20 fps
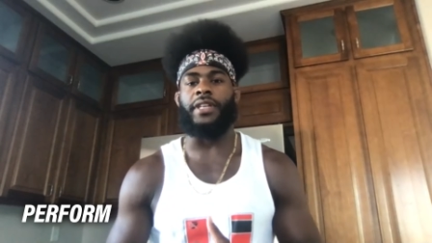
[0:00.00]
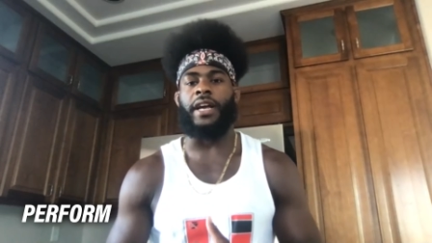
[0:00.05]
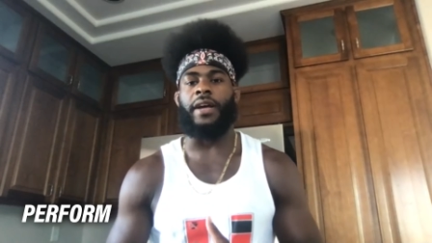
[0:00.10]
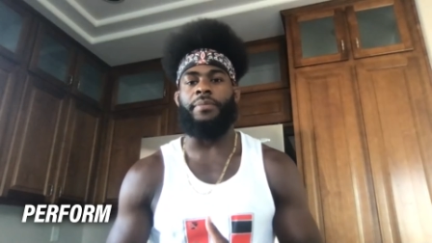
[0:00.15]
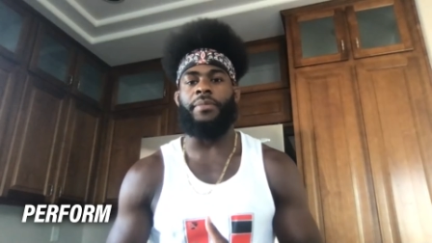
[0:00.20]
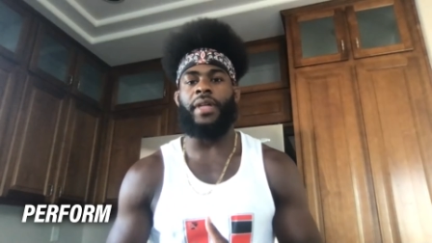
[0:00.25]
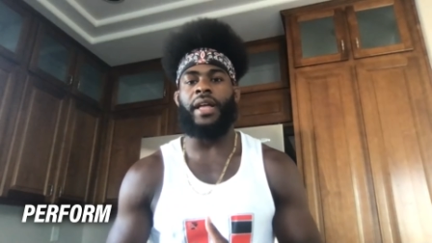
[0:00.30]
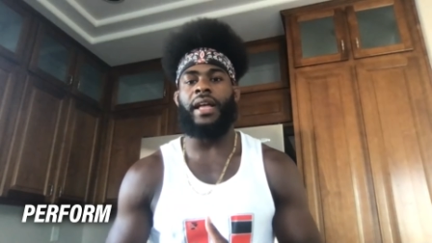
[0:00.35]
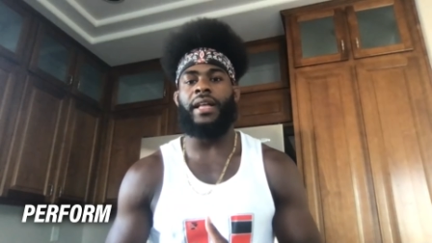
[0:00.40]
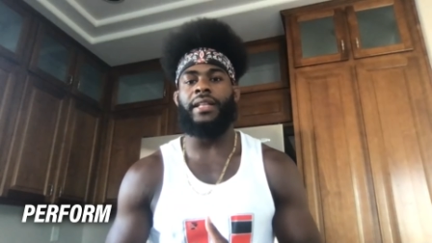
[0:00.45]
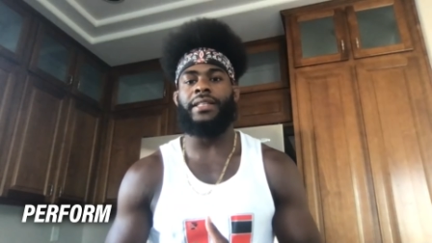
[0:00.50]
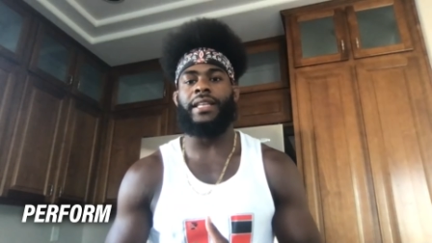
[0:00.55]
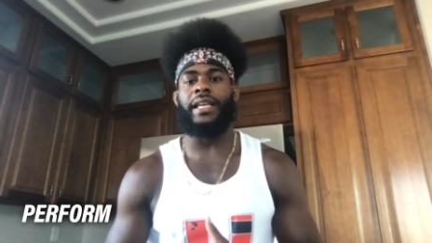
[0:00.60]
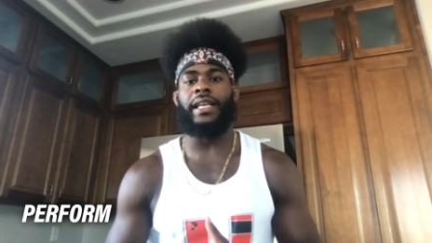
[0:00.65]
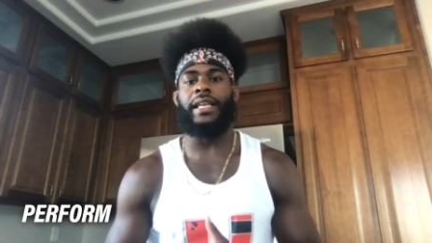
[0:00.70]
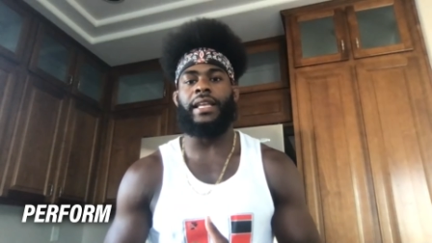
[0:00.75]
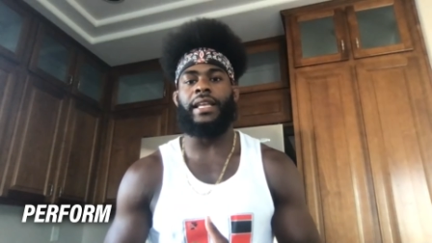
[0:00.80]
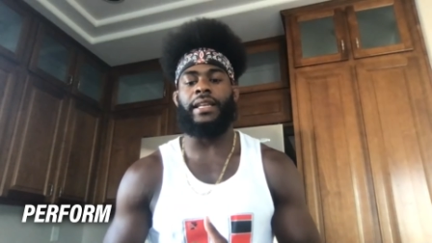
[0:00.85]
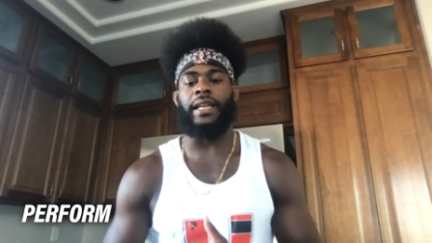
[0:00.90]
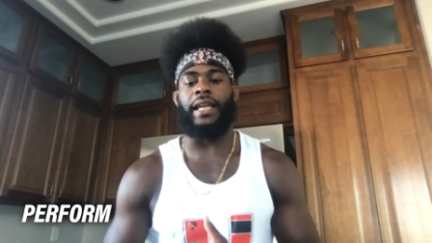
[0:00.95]
I'm not
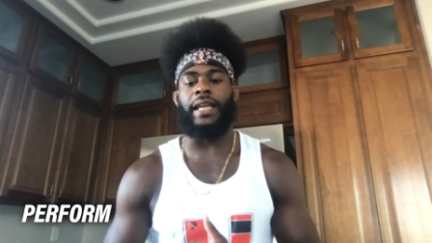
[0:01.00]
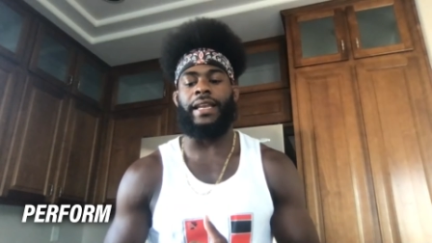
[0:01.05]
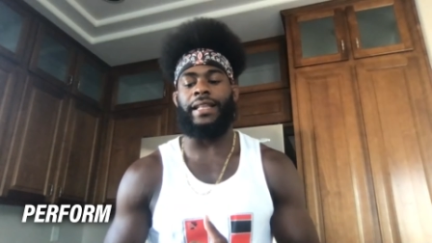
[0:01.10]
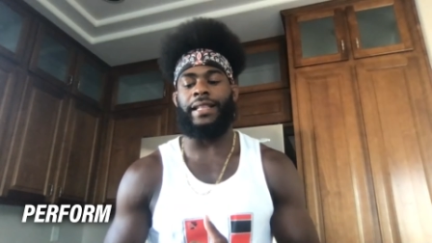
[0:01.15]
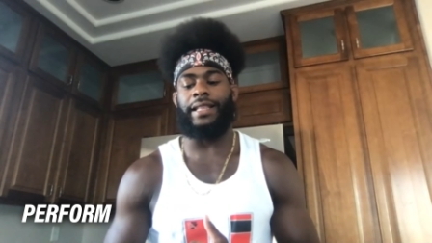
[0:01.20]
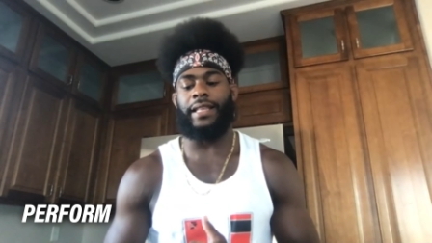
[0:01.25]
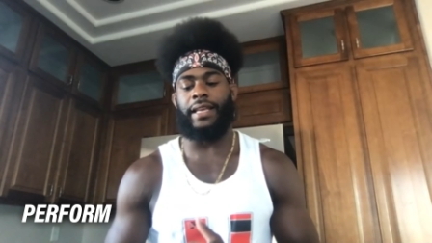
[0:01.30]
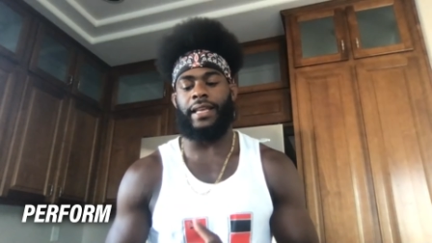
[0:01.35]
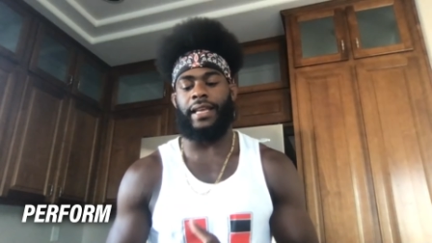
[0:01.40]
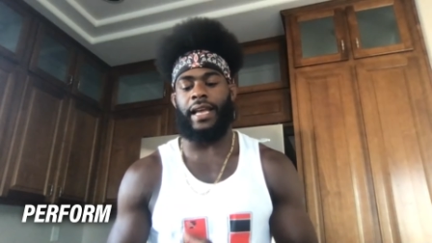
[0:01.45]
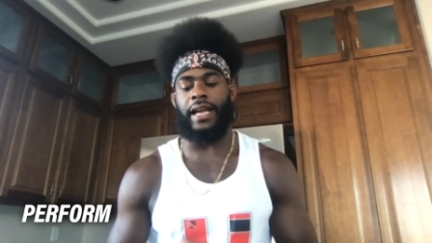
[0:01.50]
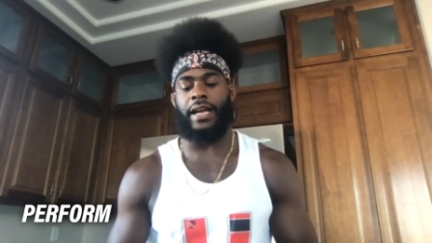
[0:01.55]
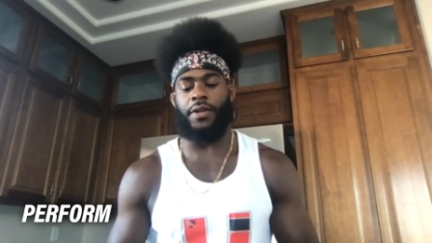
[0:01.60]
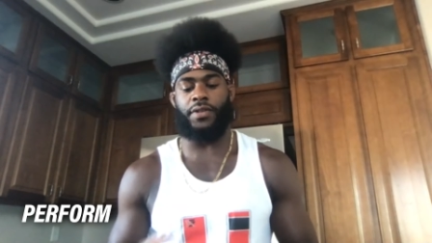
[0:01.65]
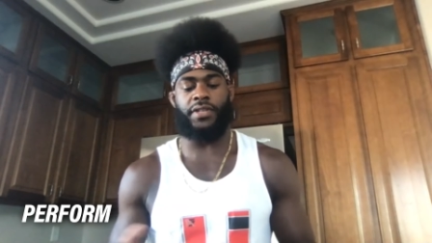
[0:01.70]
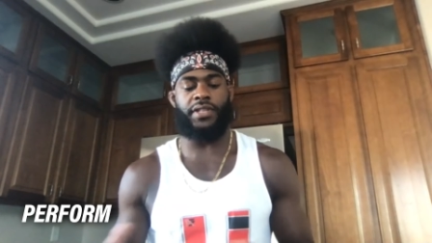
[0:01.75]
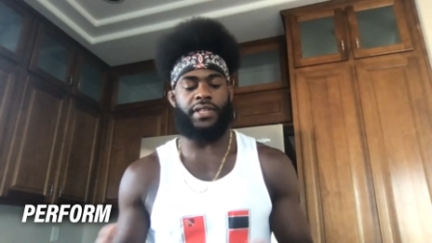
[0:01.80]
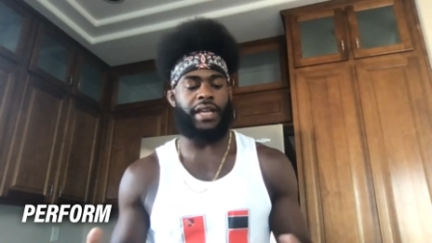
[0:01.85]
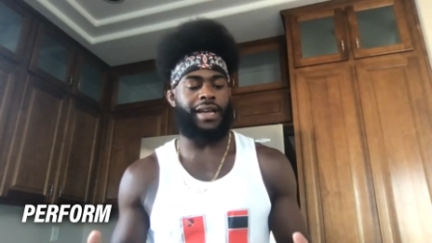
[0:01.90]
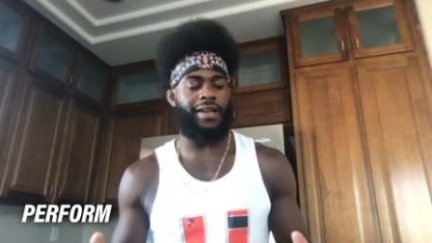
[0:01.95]
taking anything
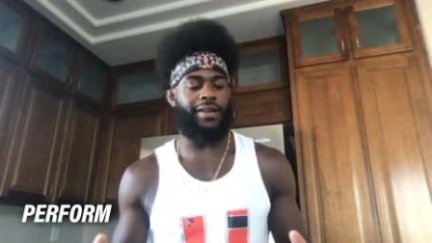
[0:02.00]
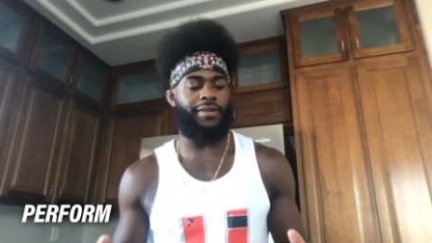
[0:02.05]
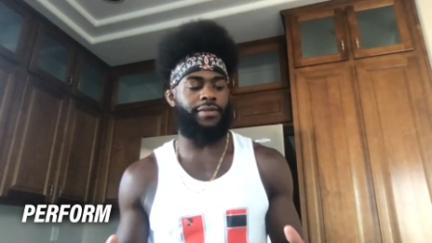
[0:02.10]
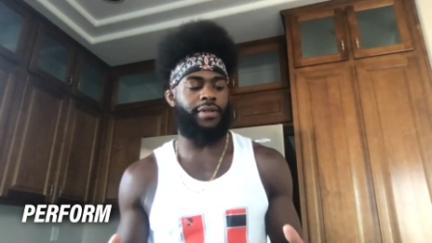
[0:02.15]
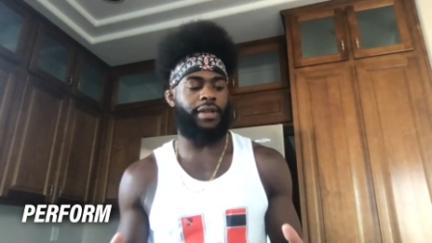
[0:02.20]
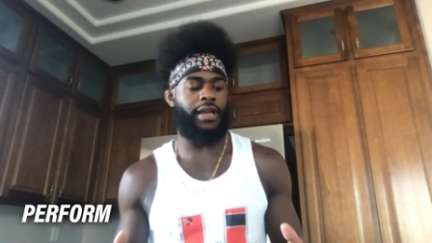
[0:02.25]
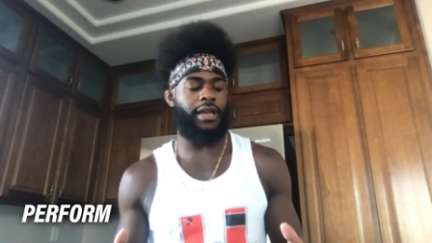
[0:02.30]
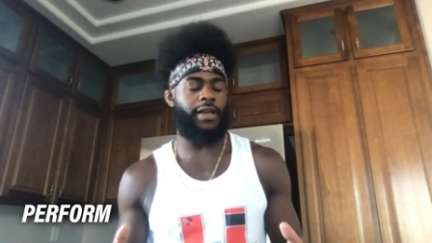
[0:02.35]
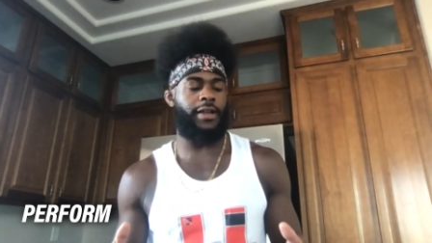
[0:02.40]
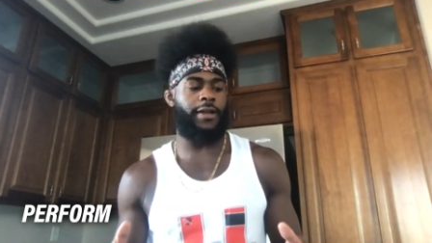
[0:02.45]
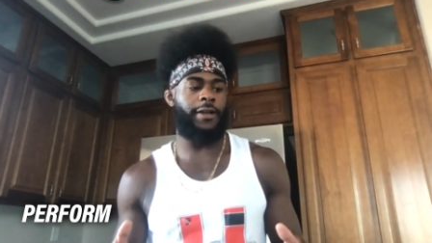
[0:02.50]
outside of that.